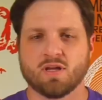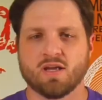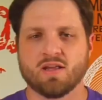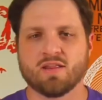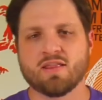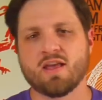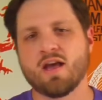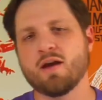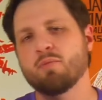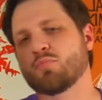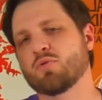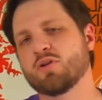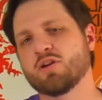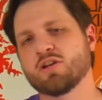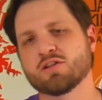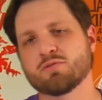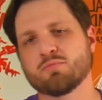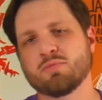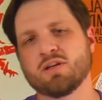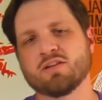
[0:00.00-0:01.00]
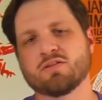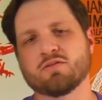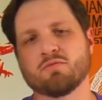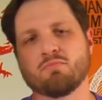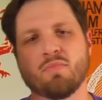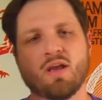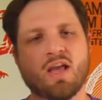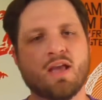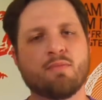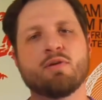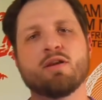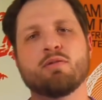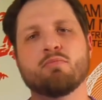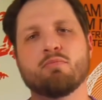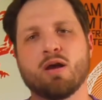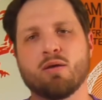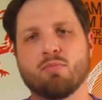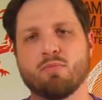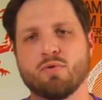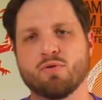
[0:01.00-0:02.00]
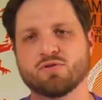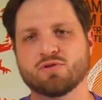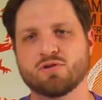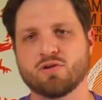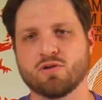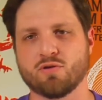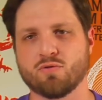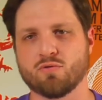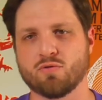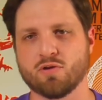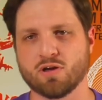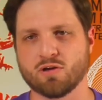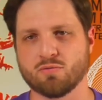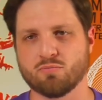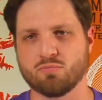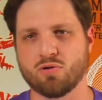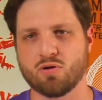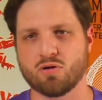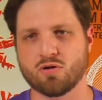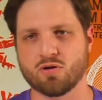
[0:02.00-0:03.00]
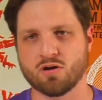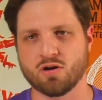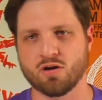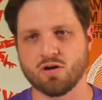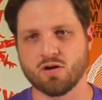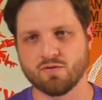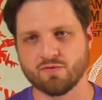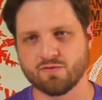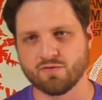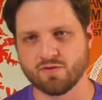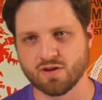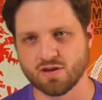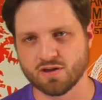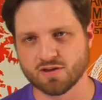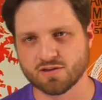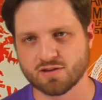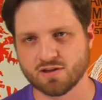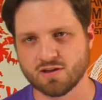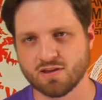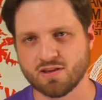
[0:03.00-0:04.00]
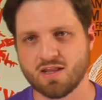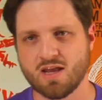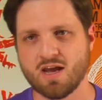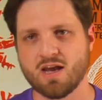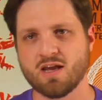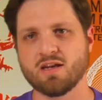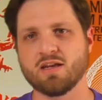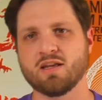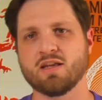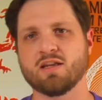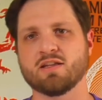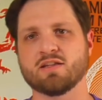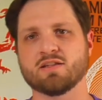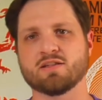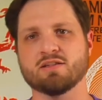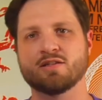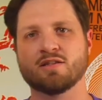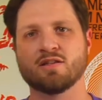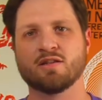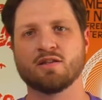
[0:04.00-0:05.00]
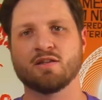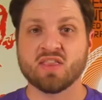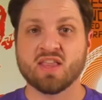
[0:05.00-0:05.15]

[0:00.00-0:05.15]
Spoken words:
And that brings me to maybe my most annoying part of this, and that is